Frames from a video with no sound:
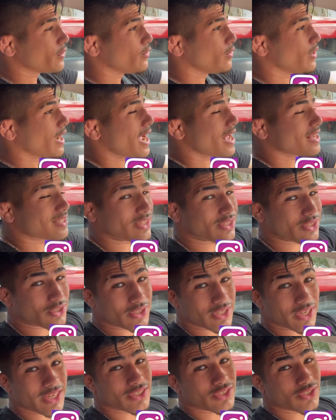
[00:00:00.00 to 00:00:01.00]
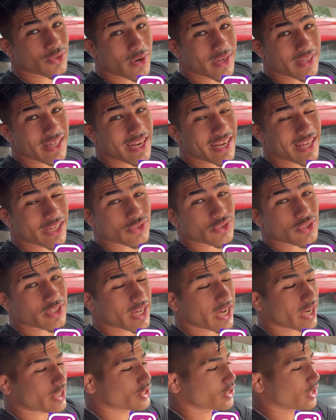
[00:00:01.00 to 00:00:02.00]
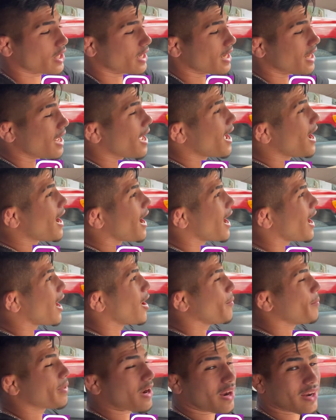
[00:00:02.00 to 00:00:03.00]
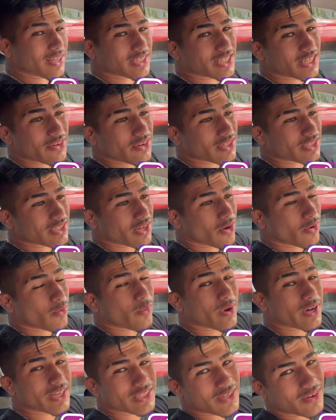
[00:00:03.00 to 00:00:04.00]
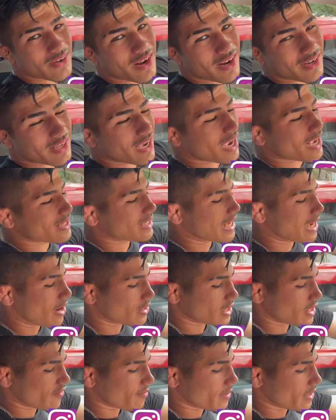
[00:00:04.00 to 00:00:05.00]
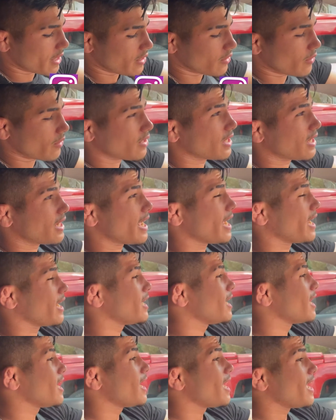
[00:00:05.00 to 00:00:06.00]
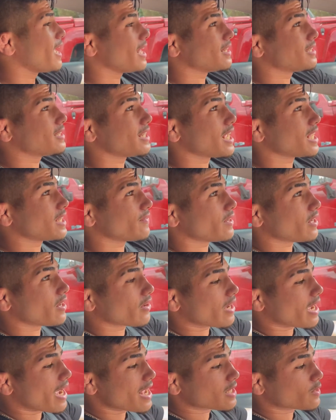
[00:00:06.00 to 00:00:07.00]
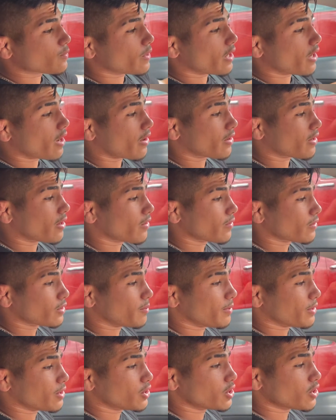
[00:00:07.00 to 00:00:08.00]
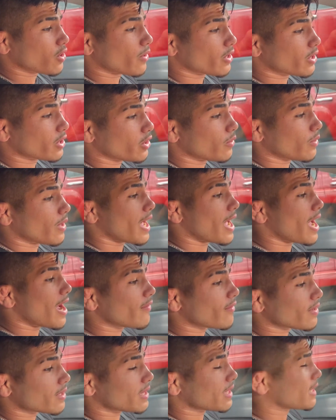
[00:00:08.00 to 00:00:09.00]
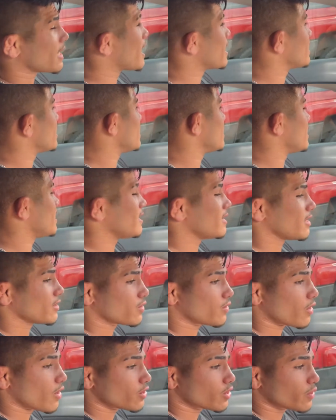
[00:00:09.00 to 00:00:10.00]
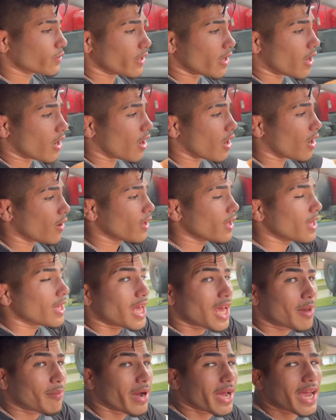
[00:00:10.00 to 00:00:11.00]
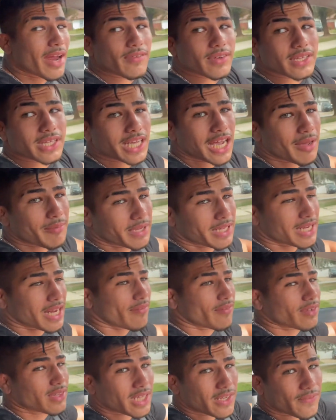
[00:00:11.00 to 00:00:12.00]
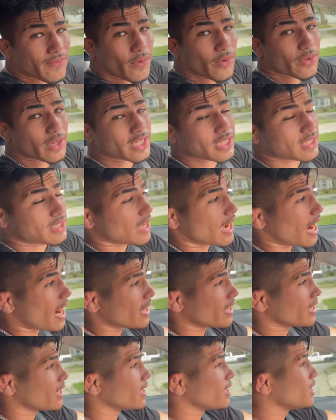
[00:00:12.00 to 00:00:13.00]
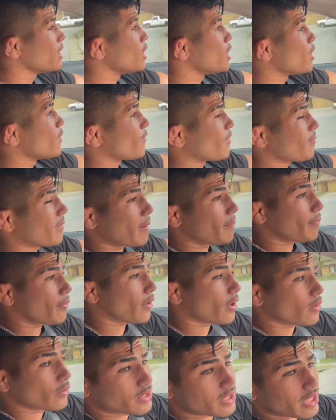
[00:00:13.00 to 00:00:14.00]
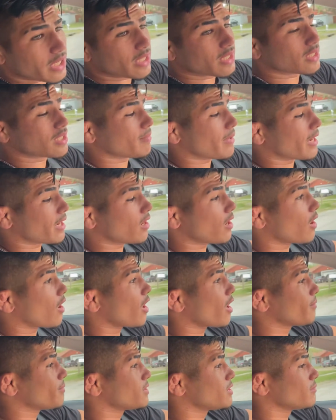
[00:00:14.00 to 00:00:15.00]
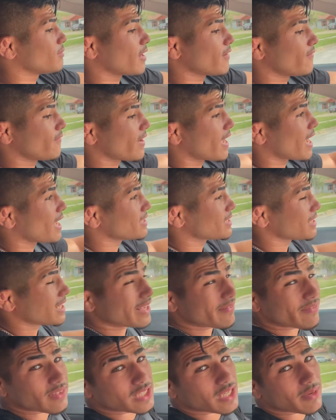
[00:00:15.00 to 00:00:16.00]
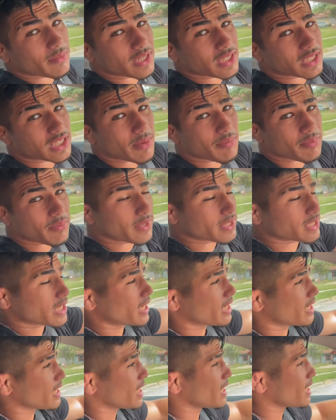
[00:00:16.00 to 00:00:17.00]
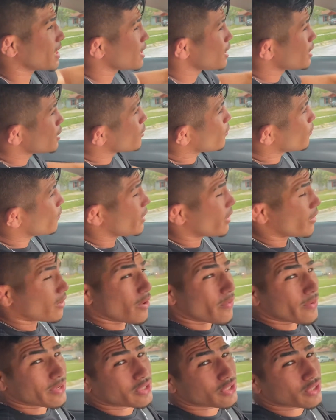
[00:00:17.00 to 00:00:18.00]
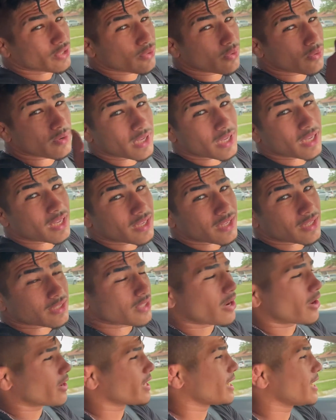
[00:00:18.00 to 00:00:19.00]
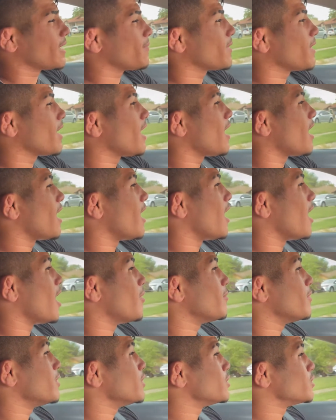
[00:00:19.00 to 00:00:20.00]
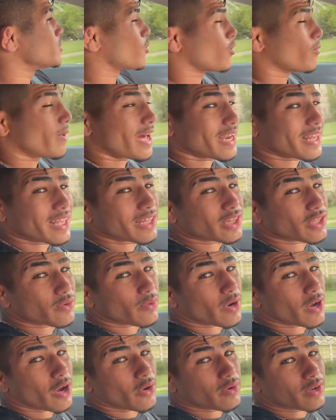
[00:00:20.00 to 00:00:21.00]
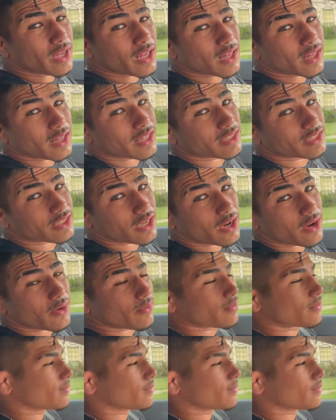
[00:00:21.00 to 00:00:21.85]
you guys enjoyed that introduction. But on a serious note, what is going on, guys? How is everybody doing today? In today's video, guys, we are going to be showing you everything I get in this grocery haul. And by everything, I mean everything for this diet, from my protein to my carbs to my fats, and even some of the supplements I get. We are going to Target. So we're about to hit the road. Let's go.